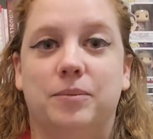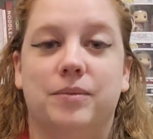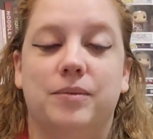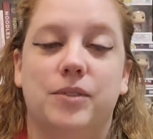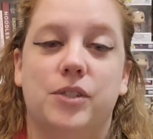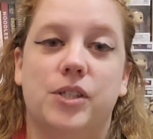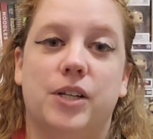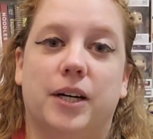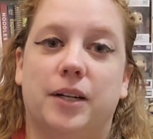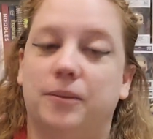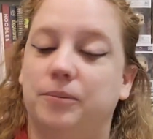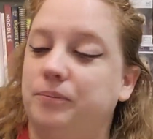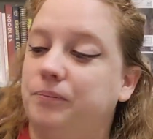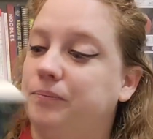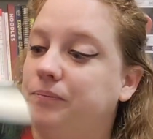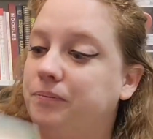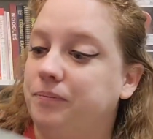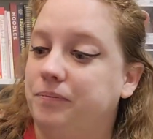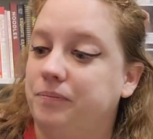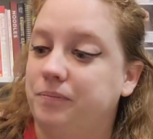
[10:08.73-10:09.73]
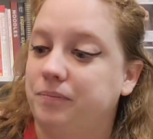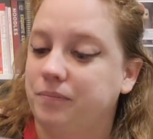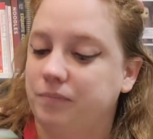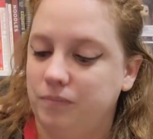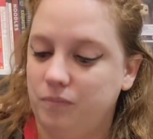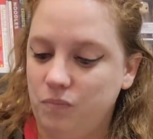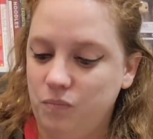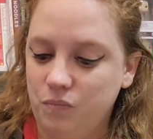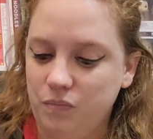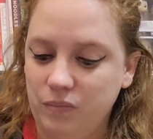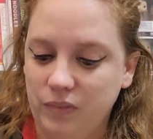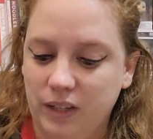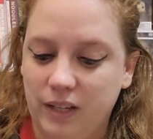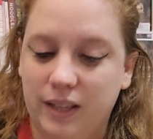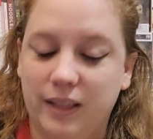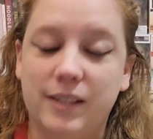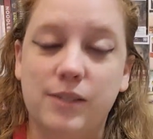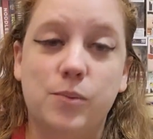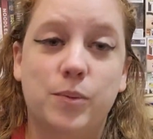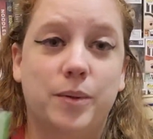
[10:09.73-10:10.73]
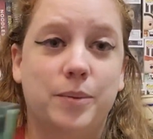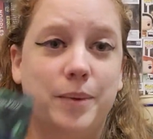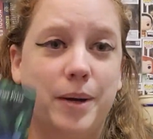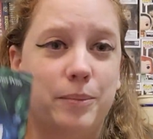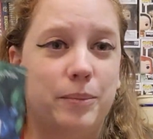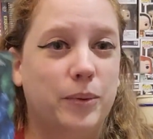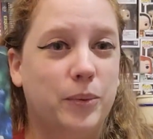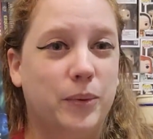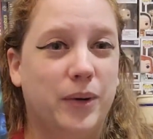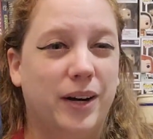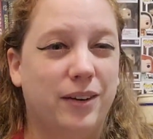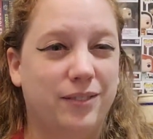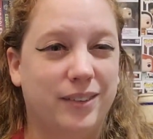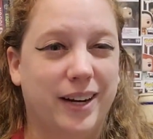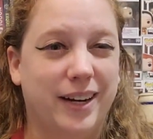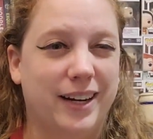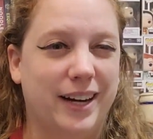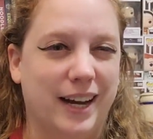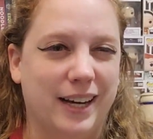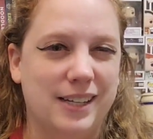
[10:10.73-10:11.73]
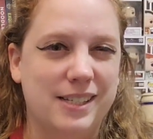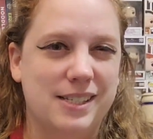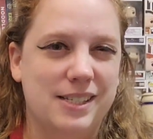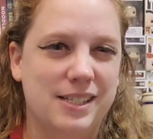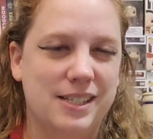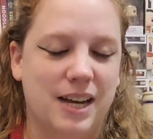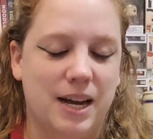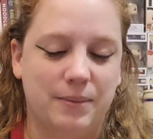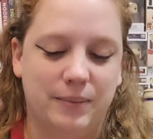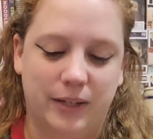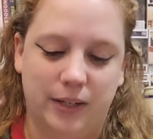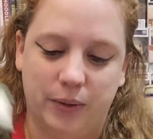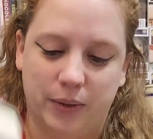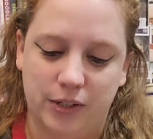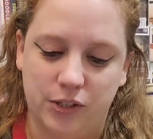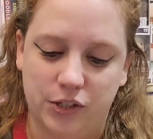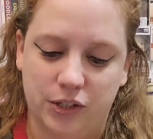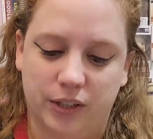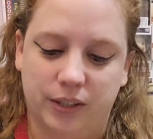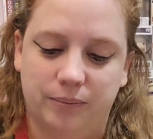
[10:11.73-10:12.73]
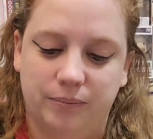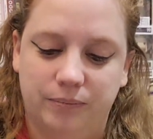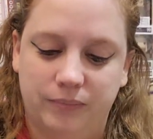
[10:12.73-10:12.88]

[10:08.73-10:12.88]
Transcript: So this one might be what I read next. I'm not quite sure.